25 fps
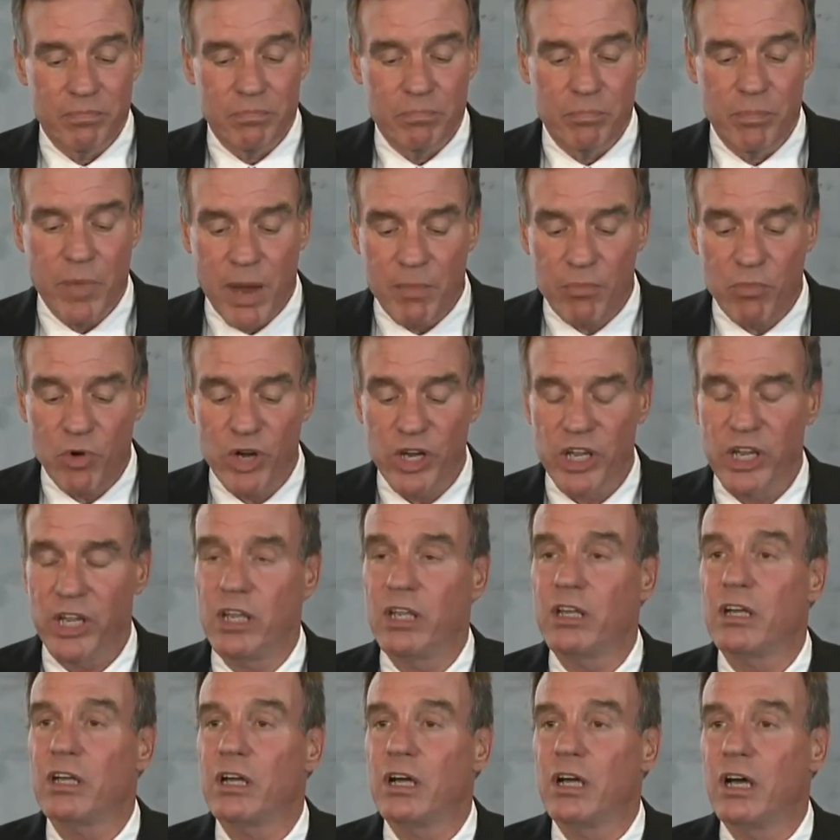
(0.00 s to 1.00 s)

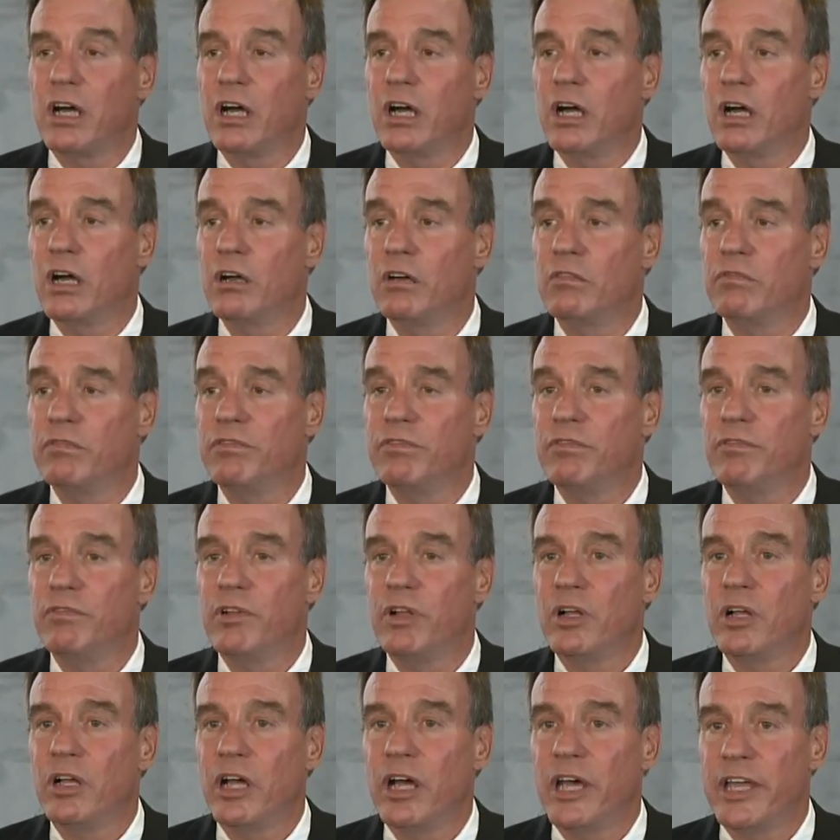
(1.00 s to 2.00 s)
memory of
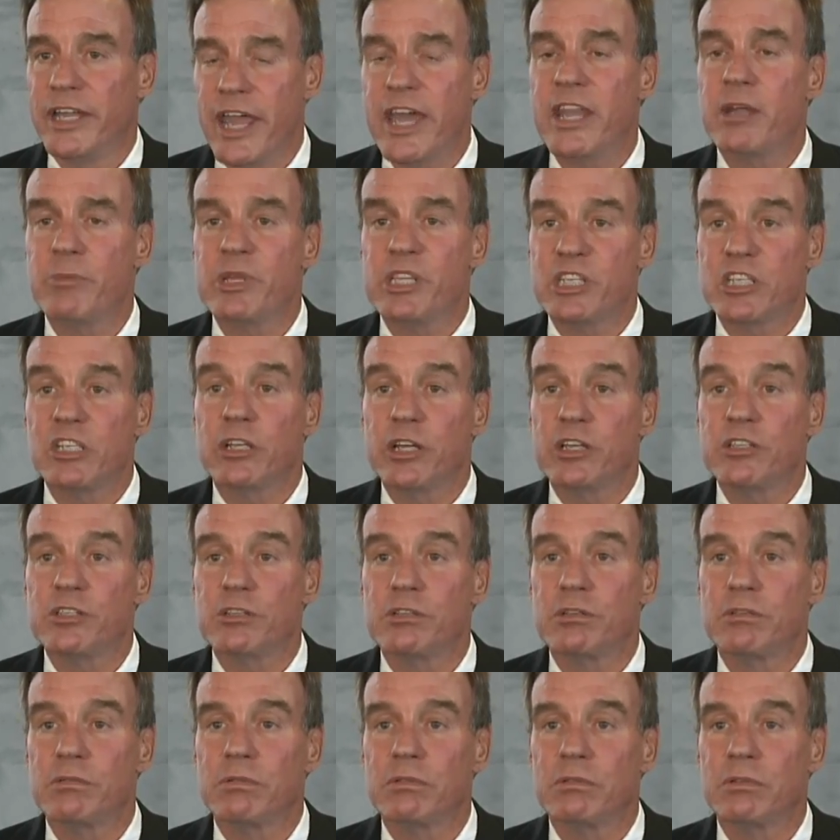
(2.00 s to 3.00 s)
an enemies
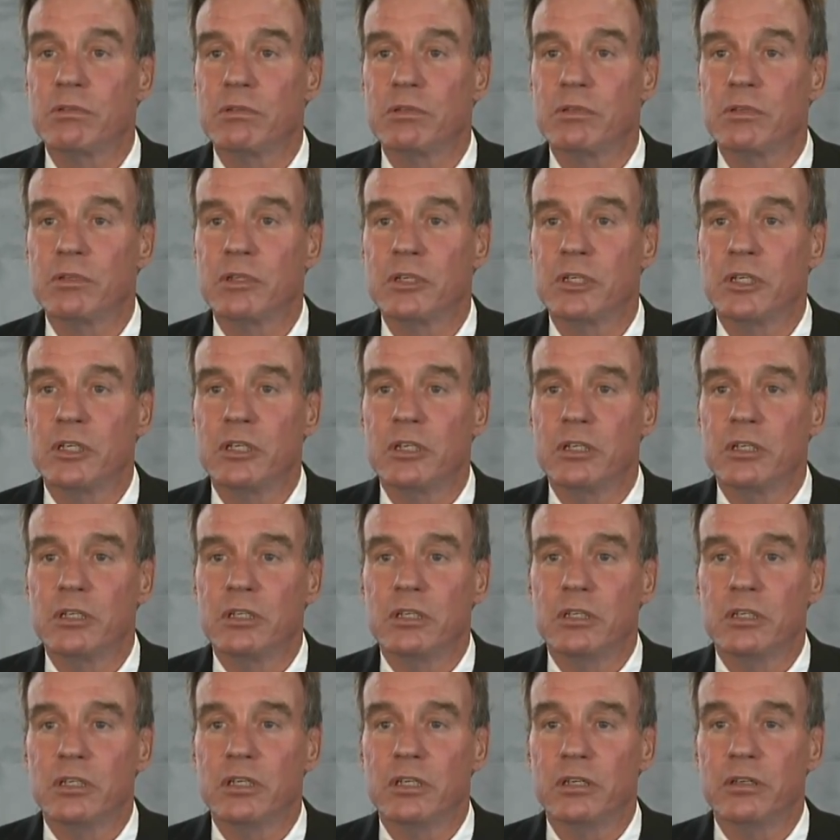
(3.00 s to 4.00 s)
list.
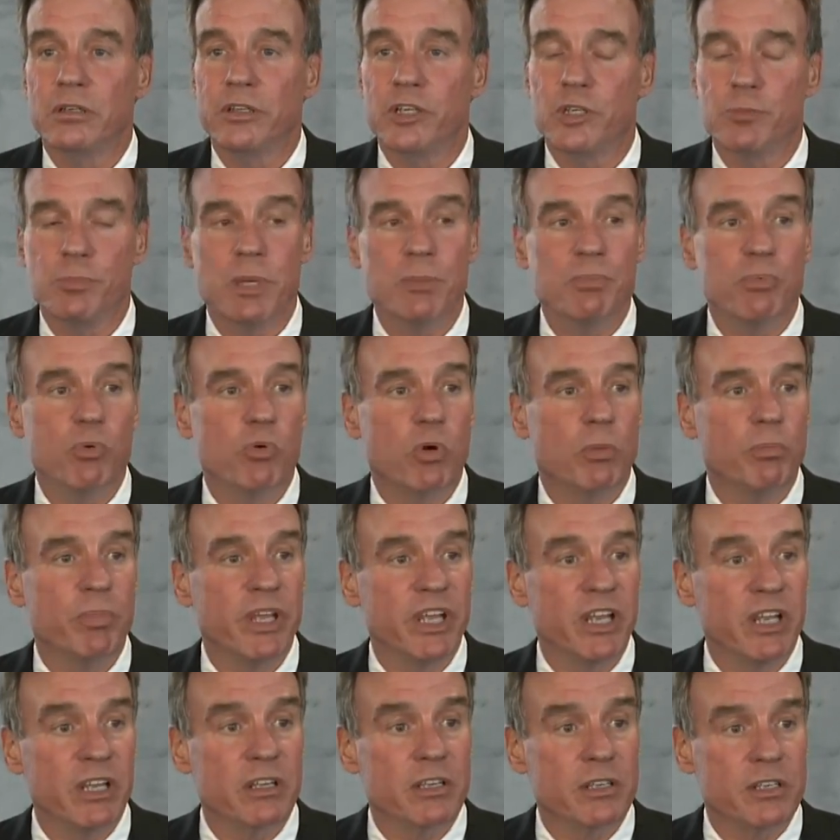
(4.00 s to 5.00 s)
These people were
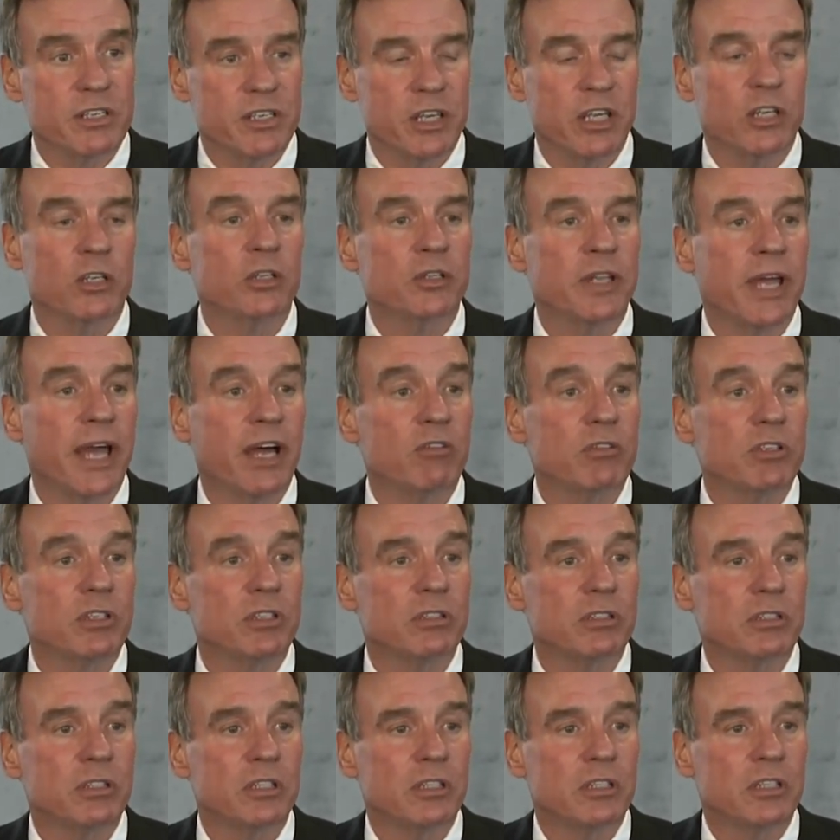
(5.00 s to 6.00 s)
being singled
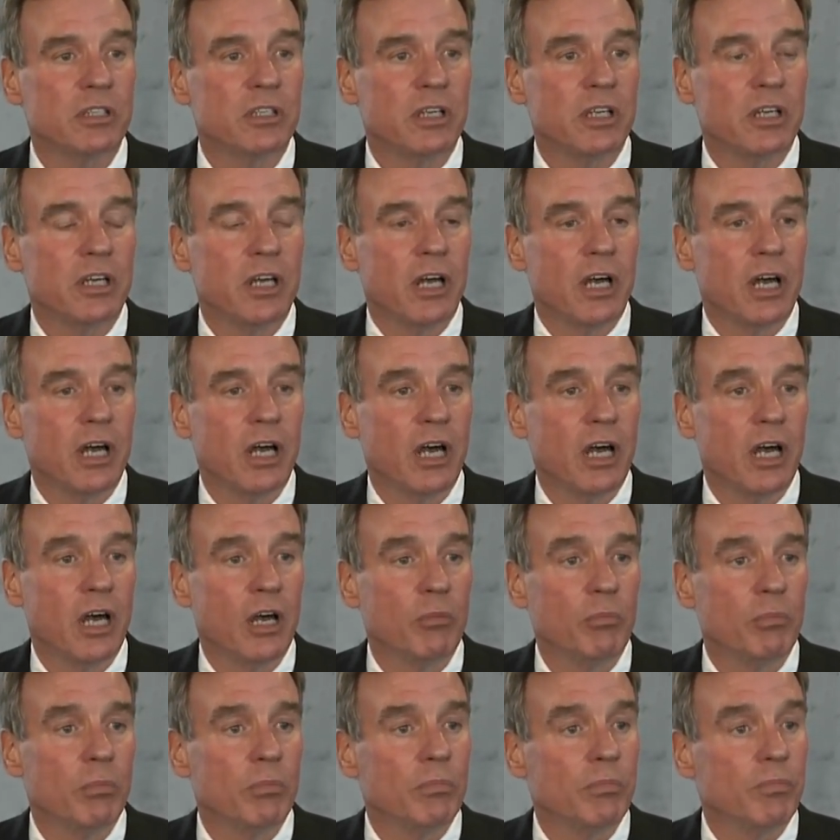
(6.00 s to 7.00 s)
out
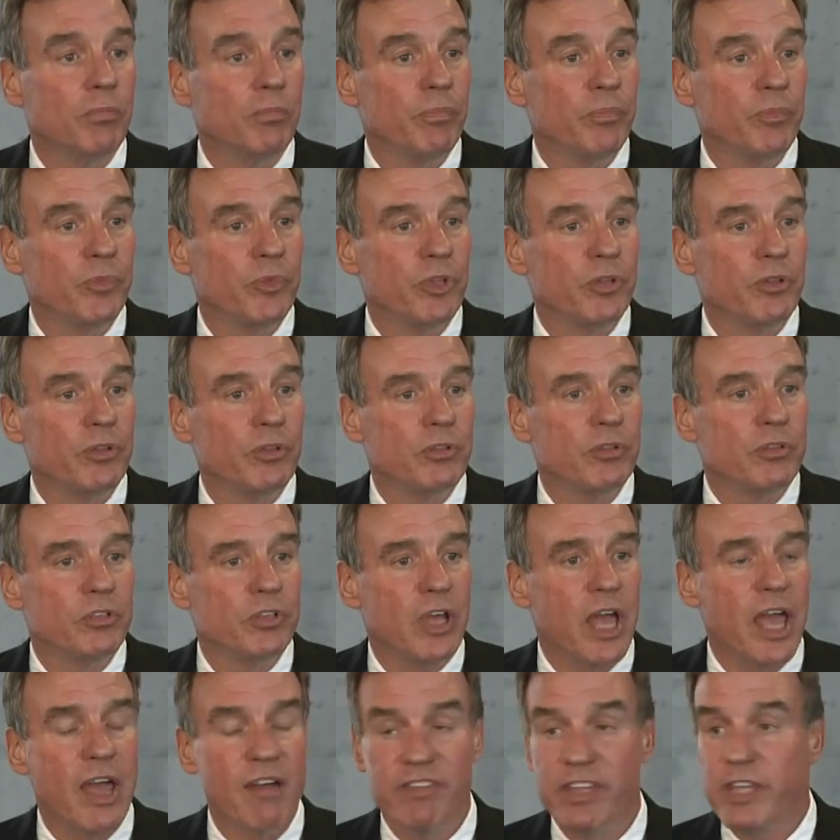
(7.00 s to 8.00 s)

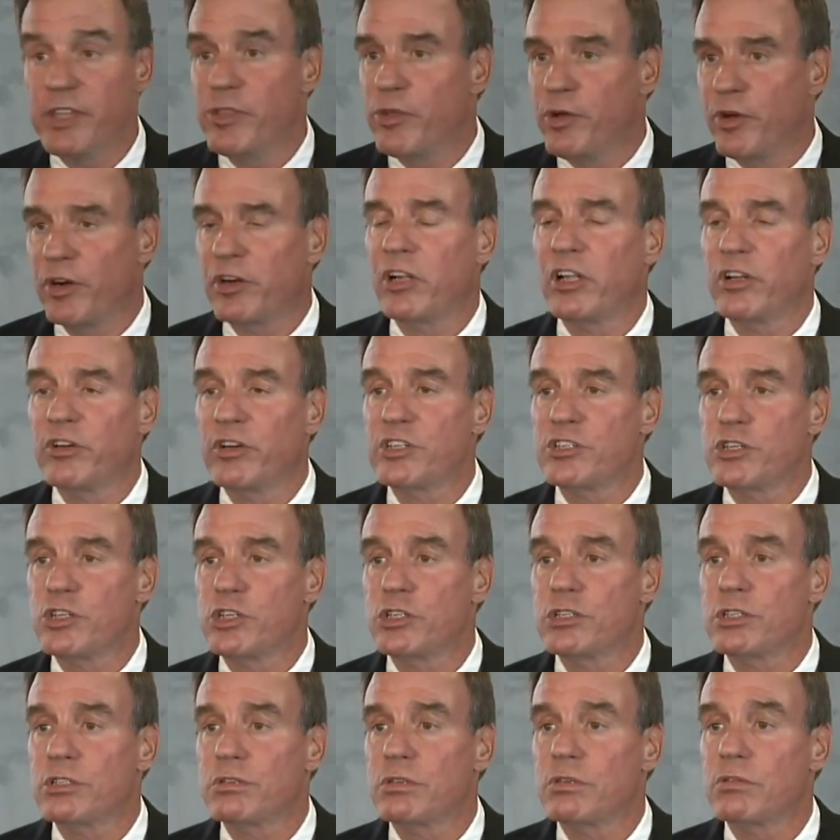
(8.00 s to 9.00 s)
to have either their
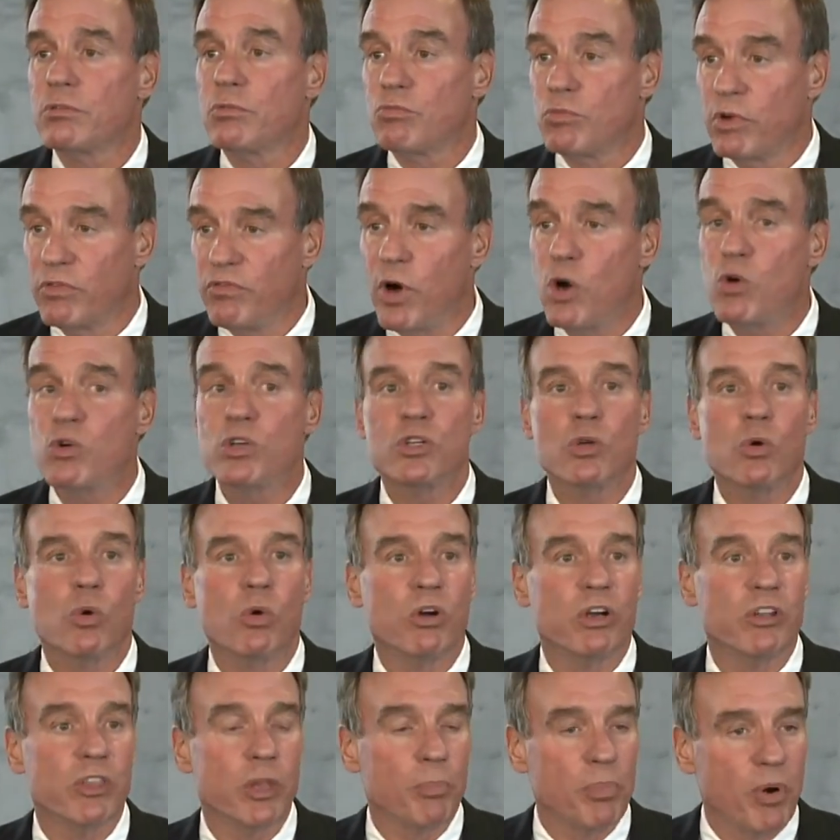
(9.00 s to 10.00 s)
clearances revoked
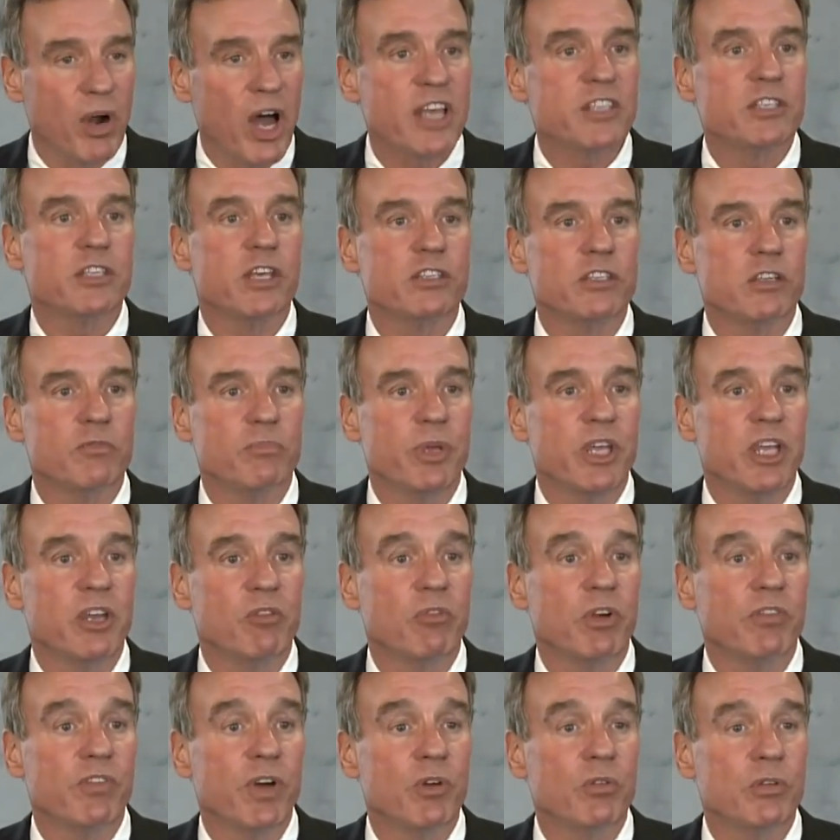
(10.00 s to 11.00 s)
or in the process of
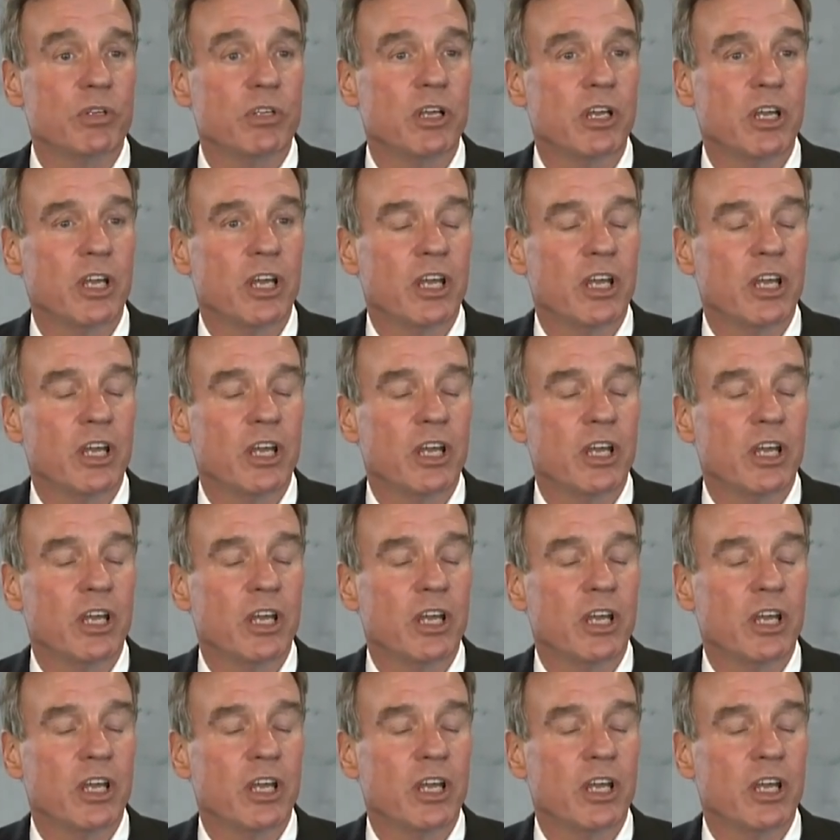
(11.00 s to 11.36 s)
being revoked.